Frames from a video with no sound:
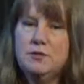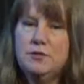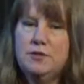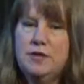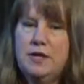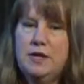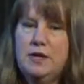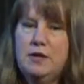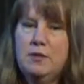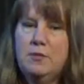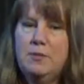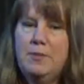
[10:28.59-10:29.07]

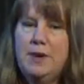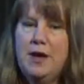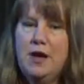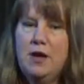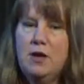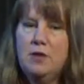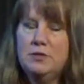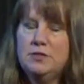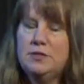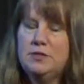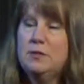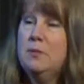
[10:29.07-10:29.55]
think
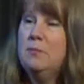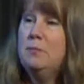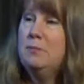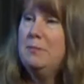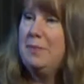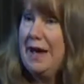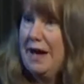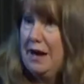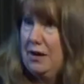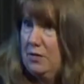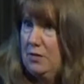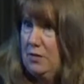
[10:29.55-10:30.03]
about
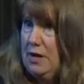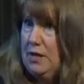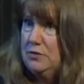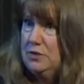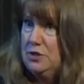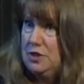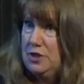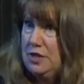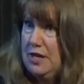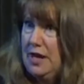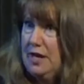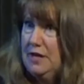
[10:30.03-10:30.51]
background
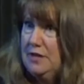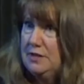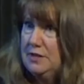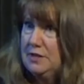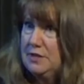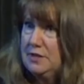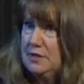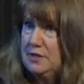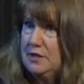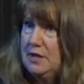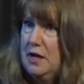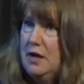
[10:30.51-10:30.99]

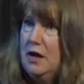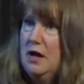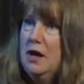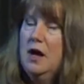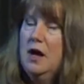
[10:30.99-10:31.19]
checks.